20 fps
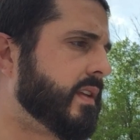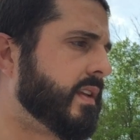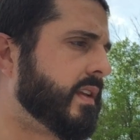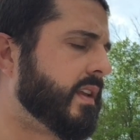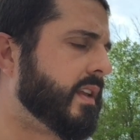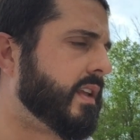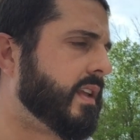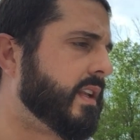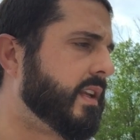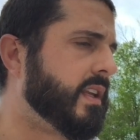
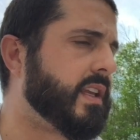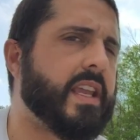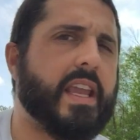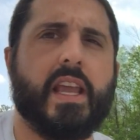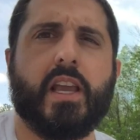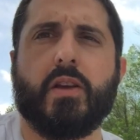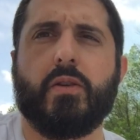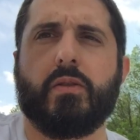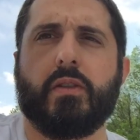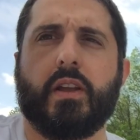And you
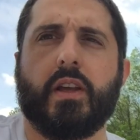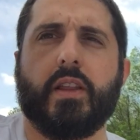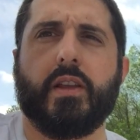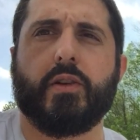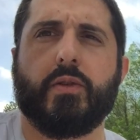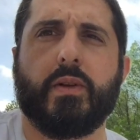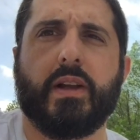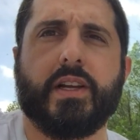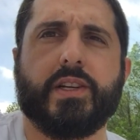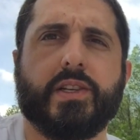can't go the other
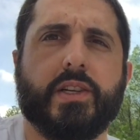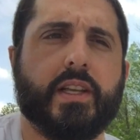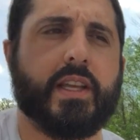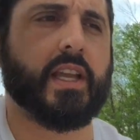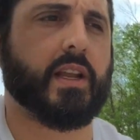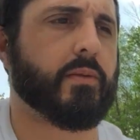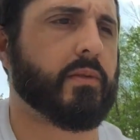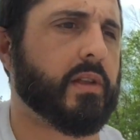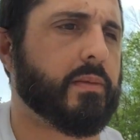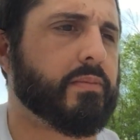direction. You
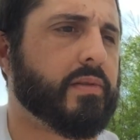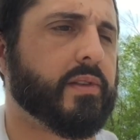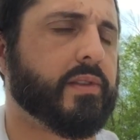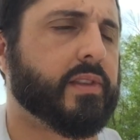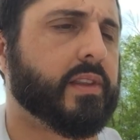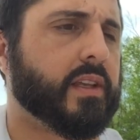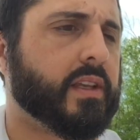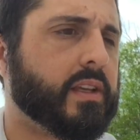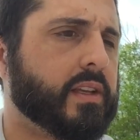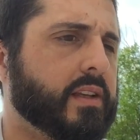can't really put
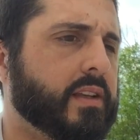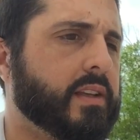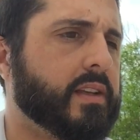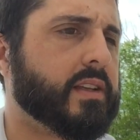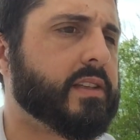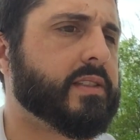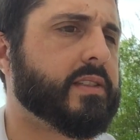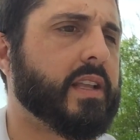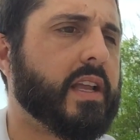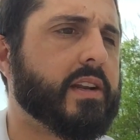the
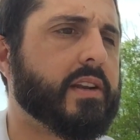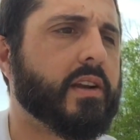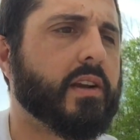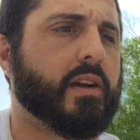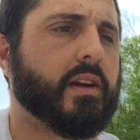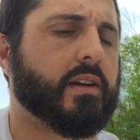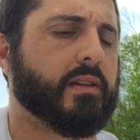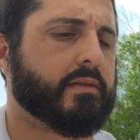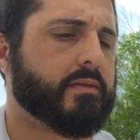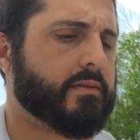
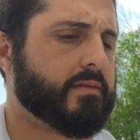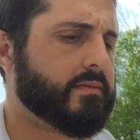extender